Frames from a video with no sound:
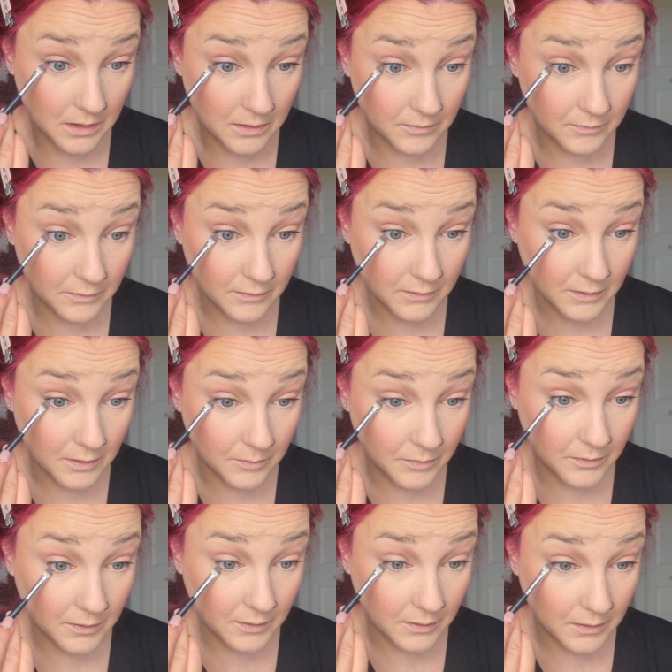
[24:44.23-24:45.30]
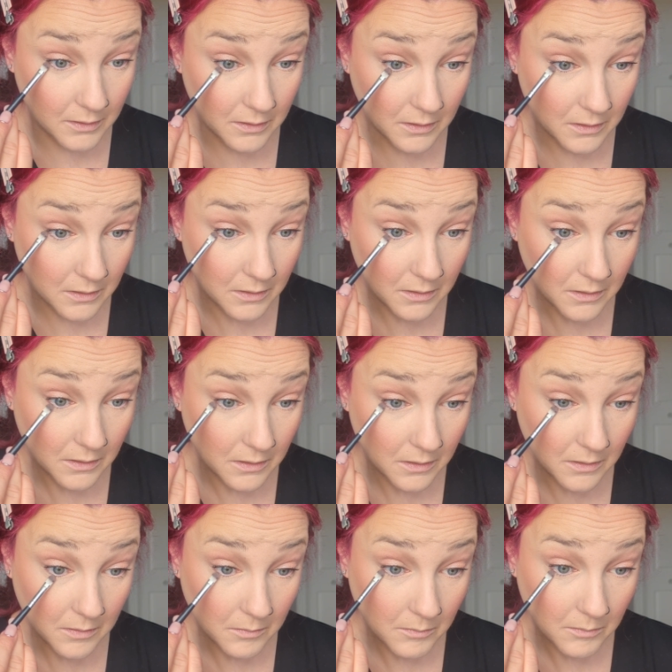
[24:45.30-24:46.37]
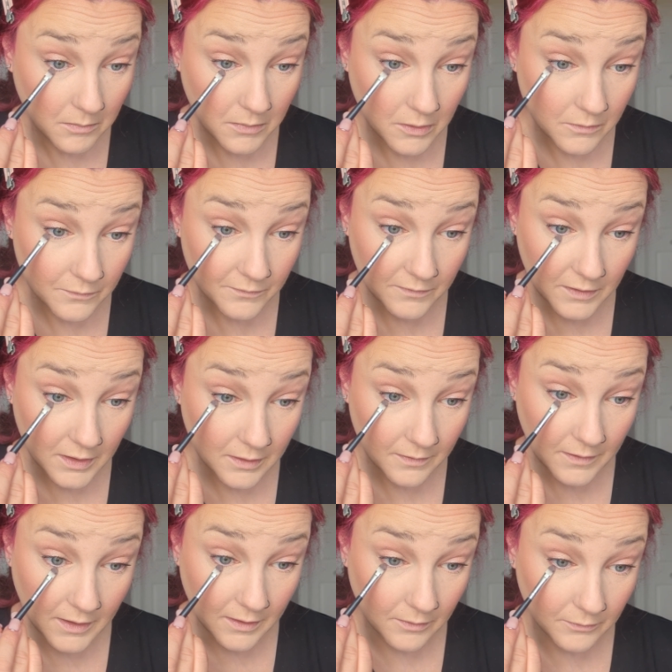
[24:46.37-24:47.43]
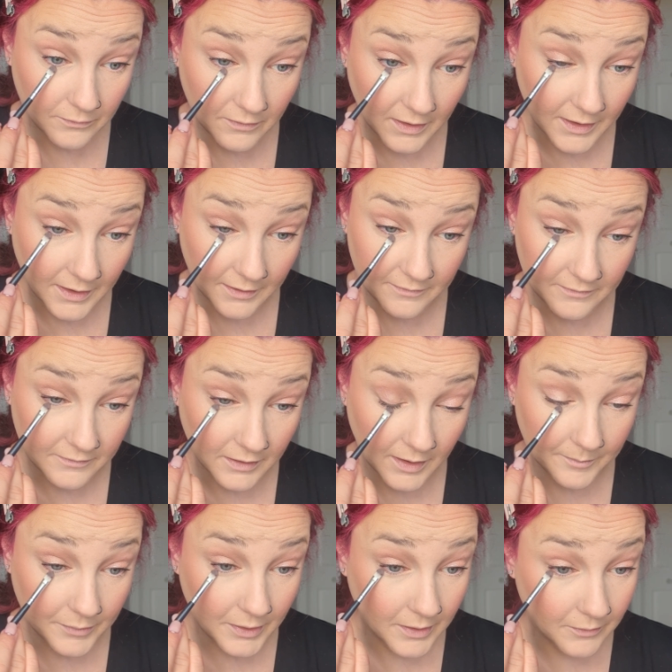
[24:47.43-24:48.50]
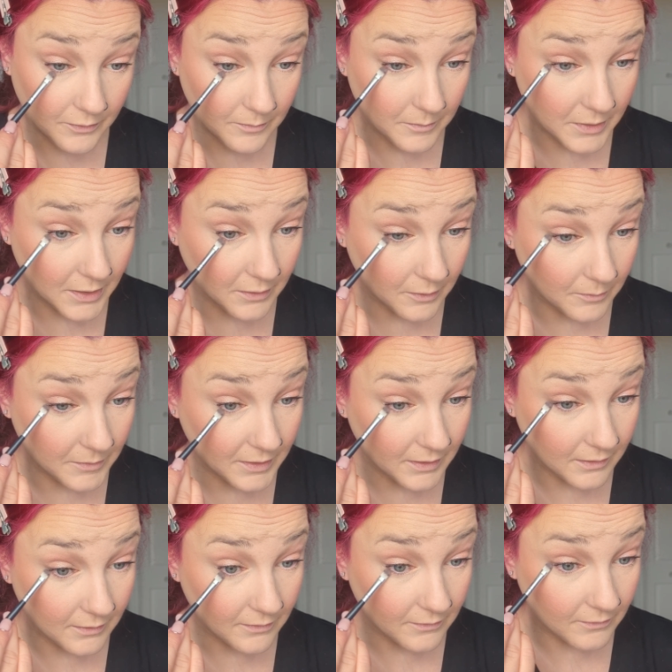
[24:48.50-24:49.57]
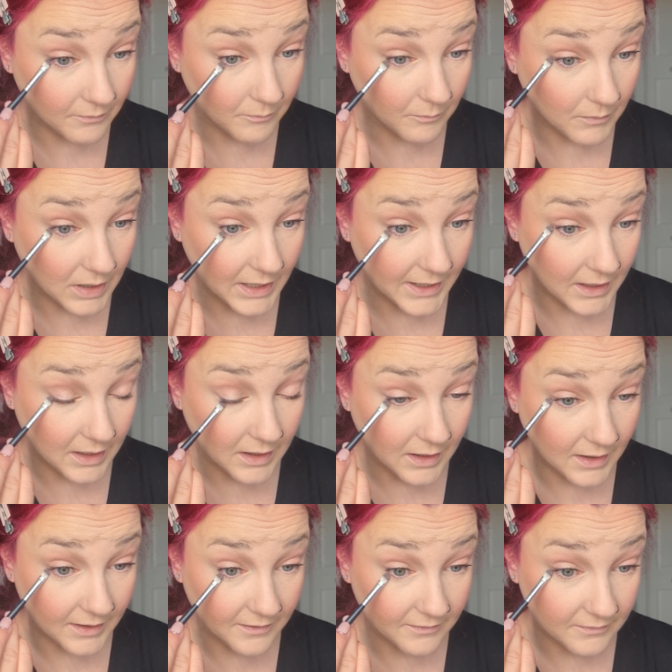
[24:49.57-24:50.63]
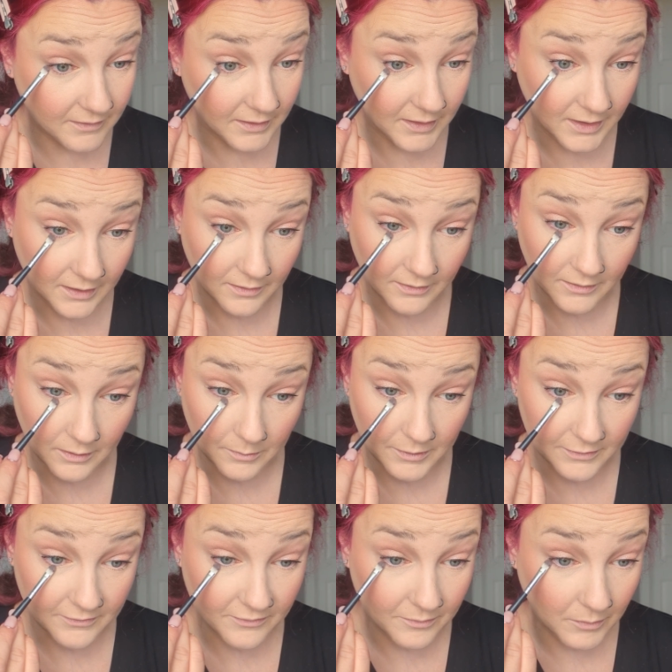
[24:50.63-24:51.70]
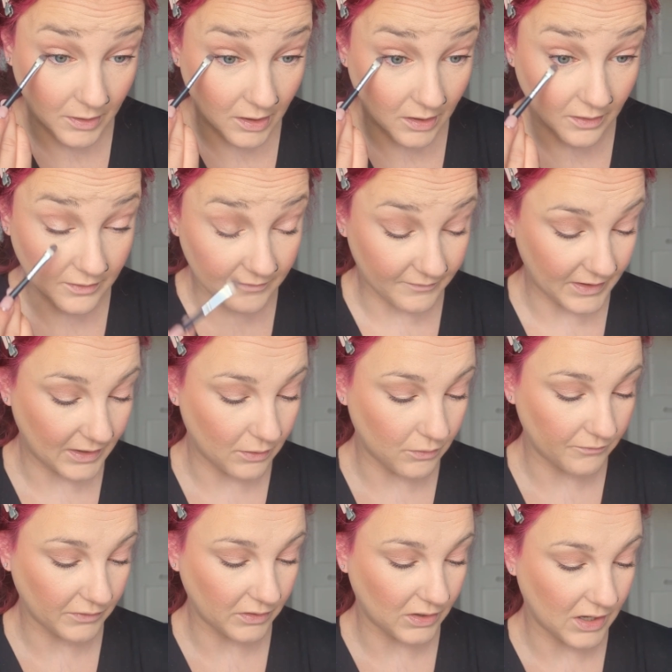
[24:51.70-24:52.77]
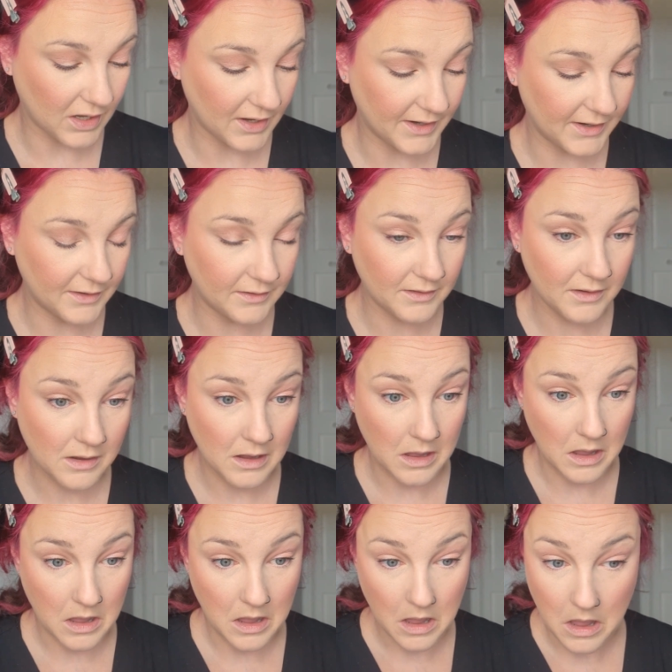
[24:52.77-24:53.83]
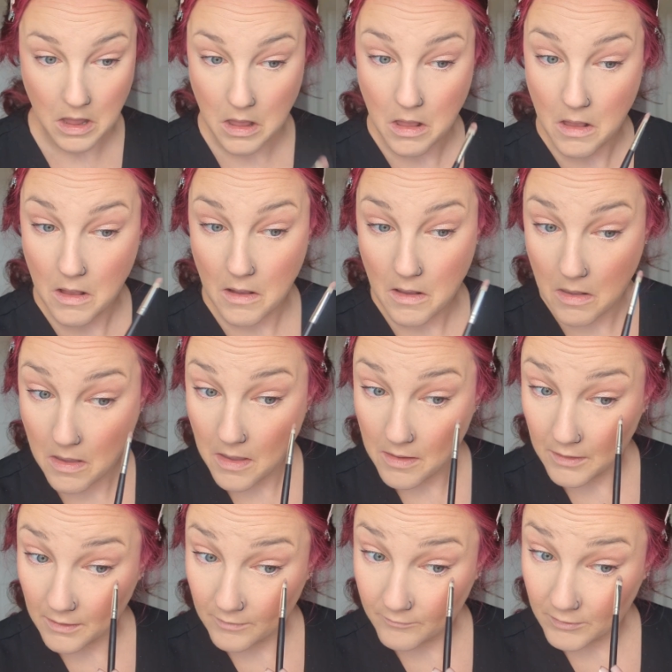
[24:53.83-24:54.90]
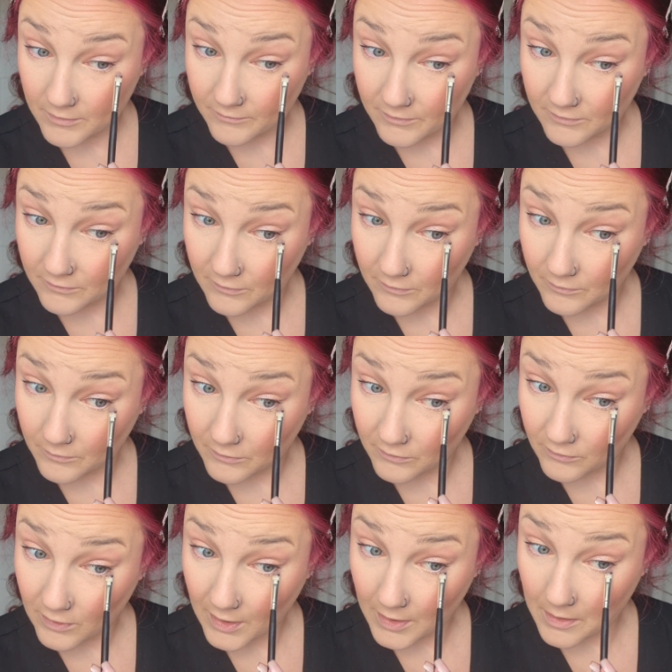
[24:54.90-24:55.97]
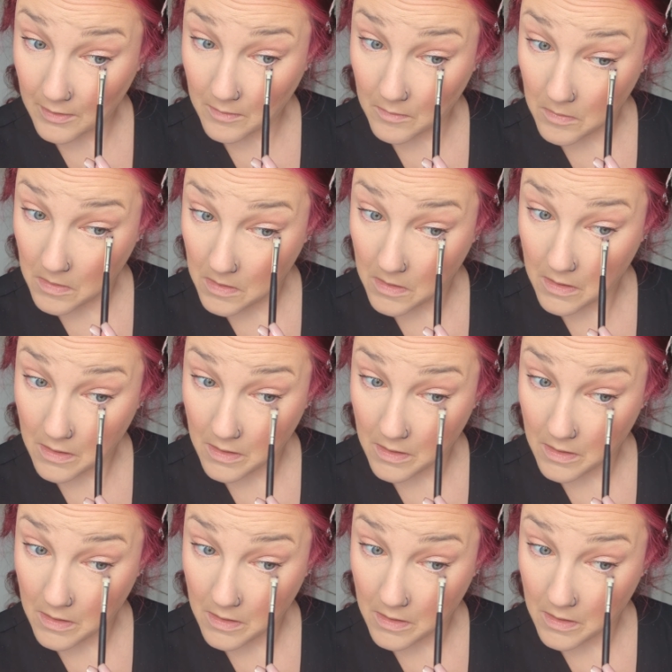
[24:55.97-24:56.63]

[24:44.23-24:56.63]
And I'm just going to put Mostly on the outside. I stop around the middle because my eyes can get a little bit small if I overline, even if it's just with shadow.